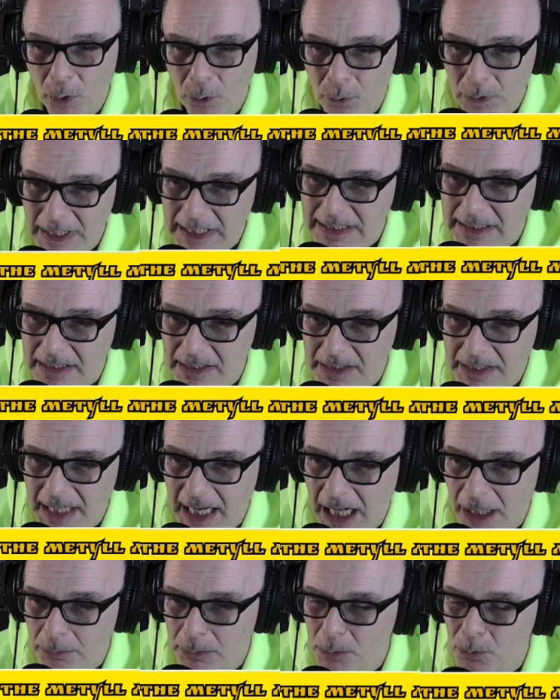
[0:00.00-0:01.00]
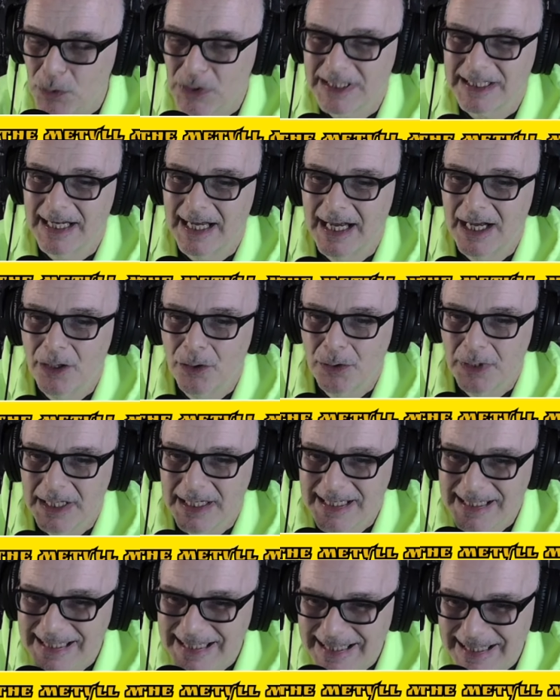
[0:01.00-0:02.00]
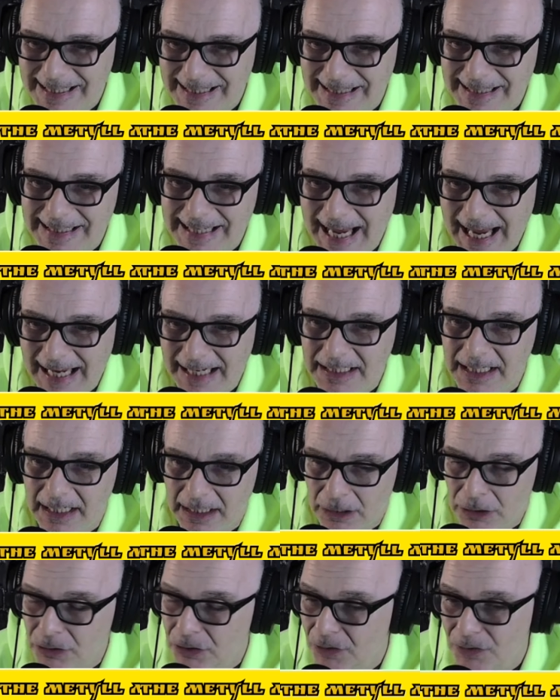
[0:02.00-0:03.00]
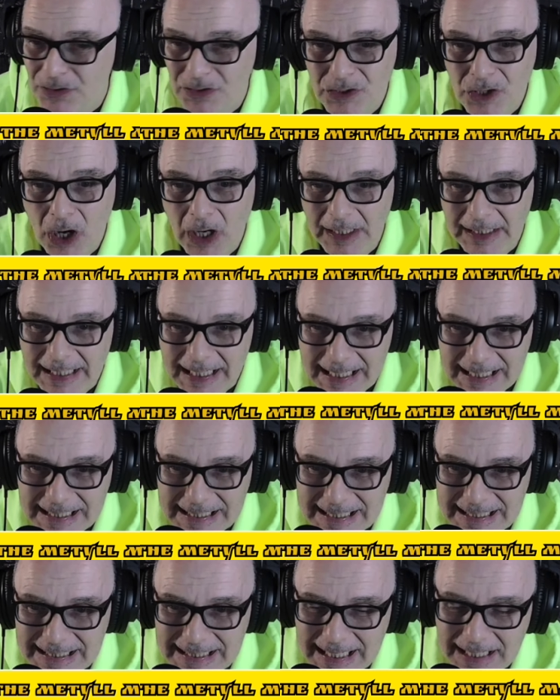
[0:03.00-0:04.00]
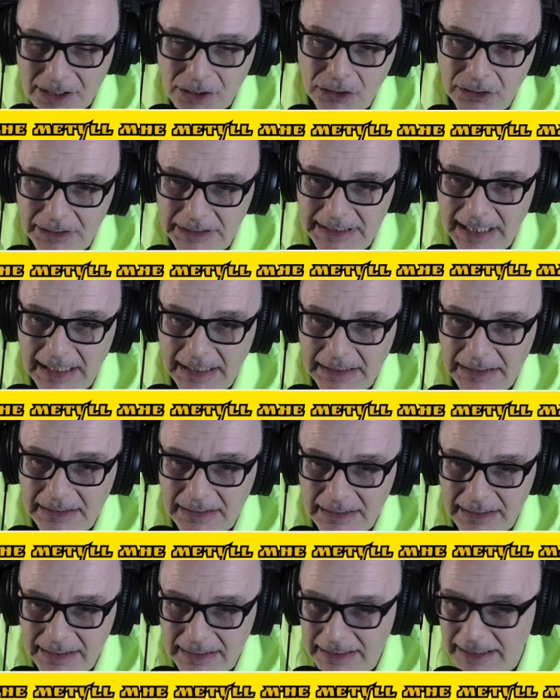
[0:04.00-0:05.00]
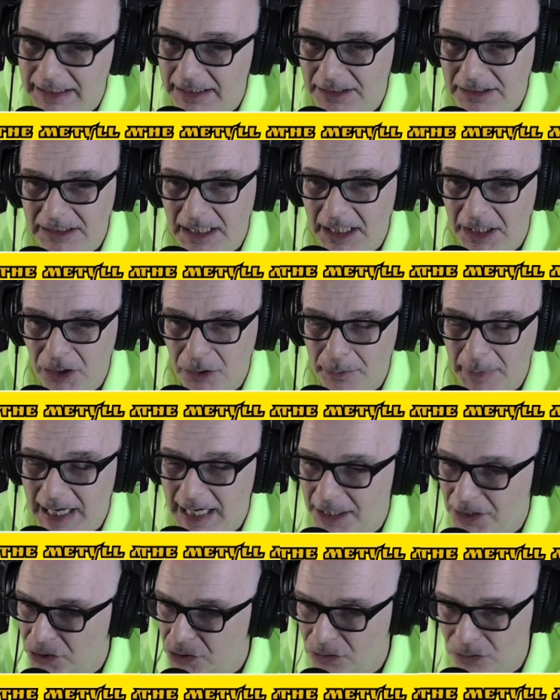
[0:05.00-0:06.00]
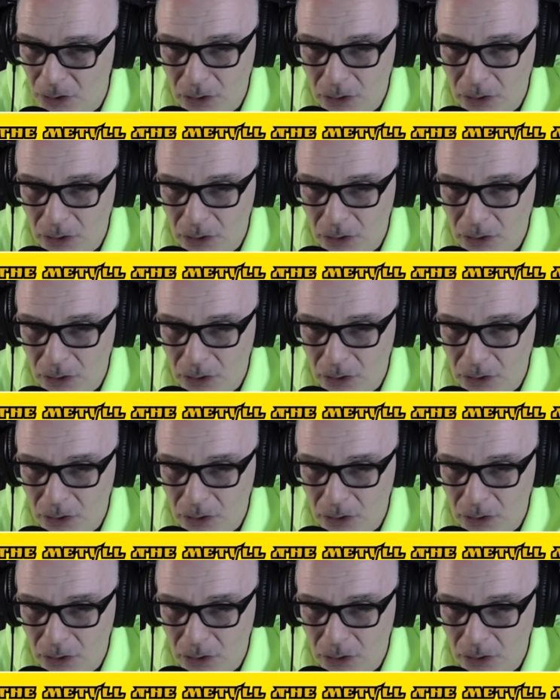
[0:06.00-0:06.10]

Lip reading: Rest of the album was outstanding. There's not a single dud in the entire batch.